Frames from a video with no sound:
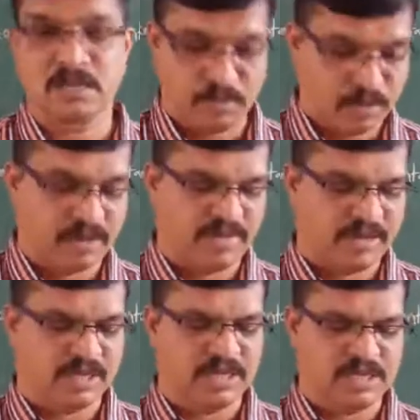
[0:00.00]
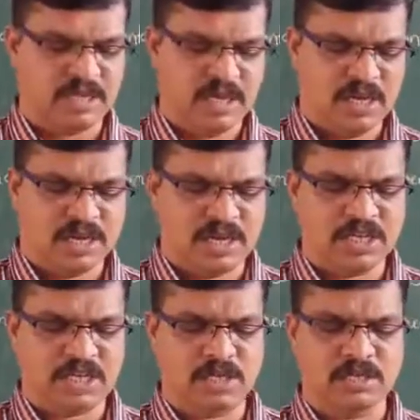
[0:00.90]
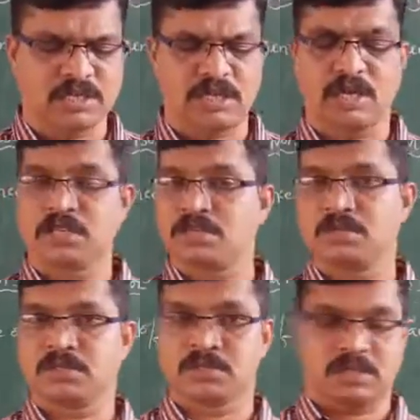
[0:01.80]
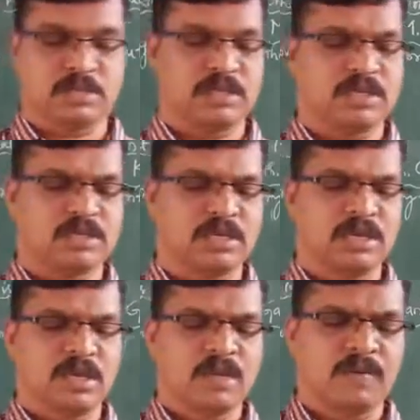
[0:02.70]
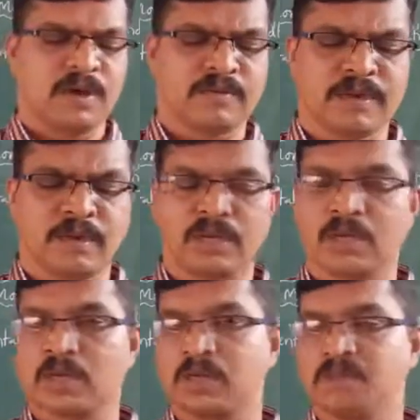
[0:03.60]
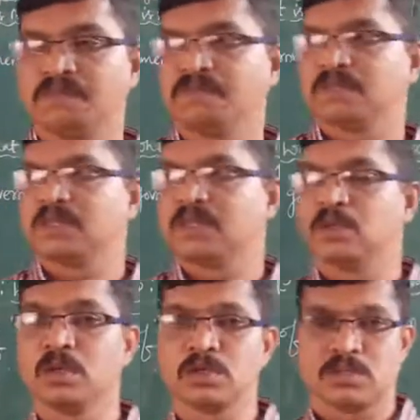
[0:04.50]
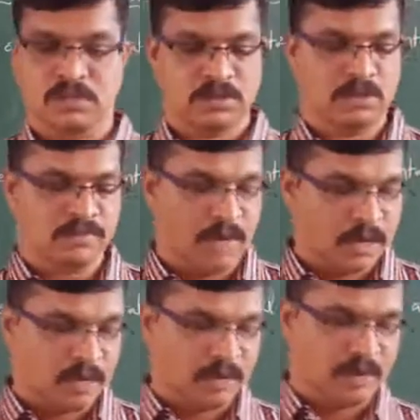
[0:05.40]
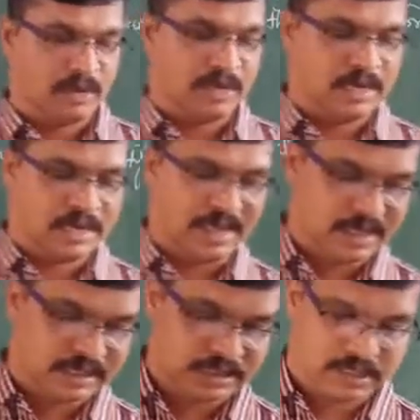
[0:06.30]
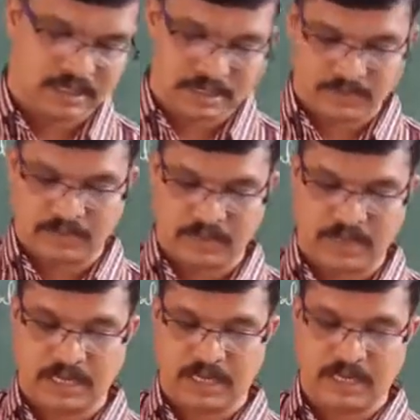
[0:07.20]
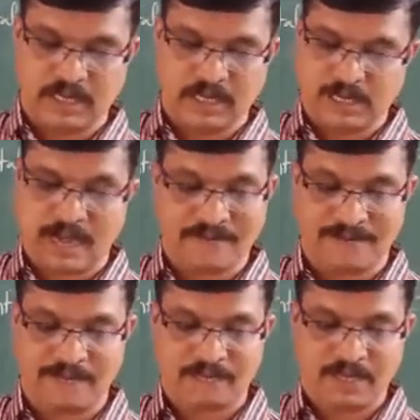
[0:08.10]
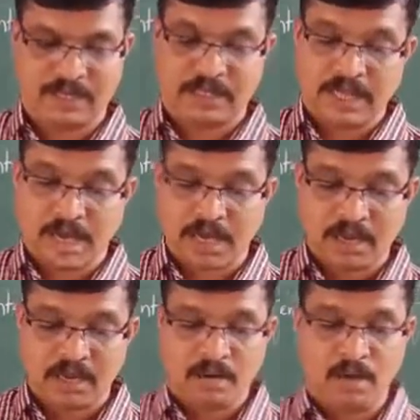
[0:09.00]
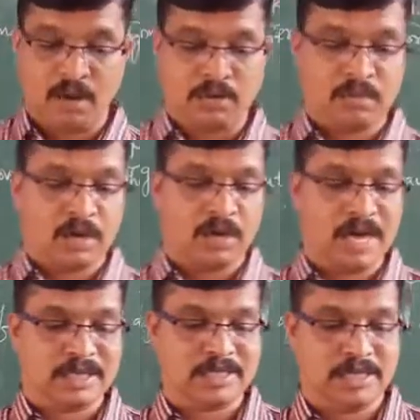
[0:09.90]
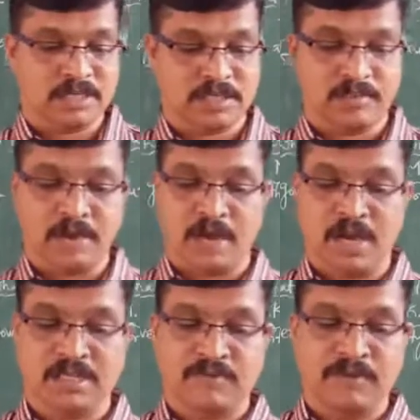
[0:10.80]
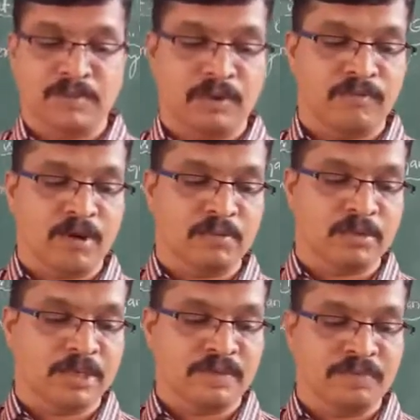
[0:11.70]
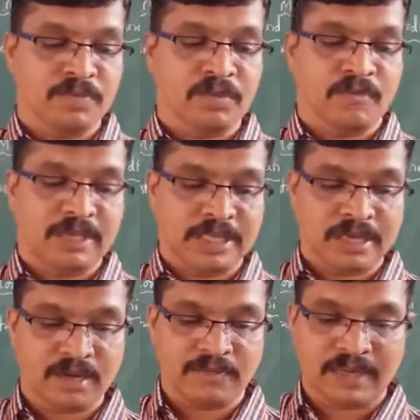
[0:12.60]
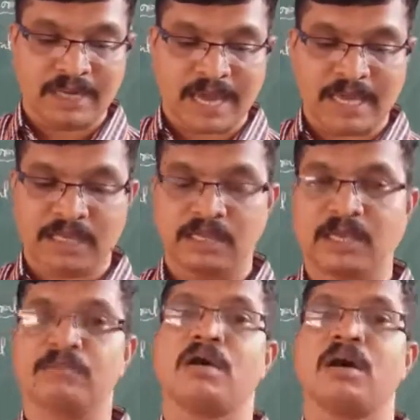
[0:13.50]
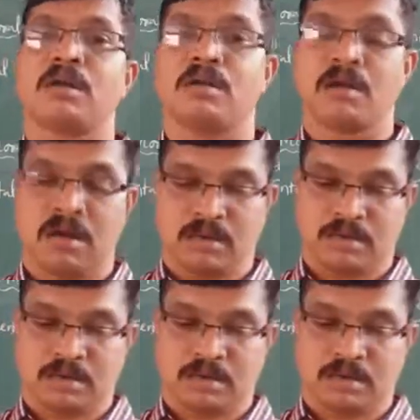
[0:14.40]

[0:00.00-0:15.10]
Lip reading: or behavior. That is traditions and customs. That is what we are going to follow in our daily life. They are non-moral actions because we perform them whether we like them or not.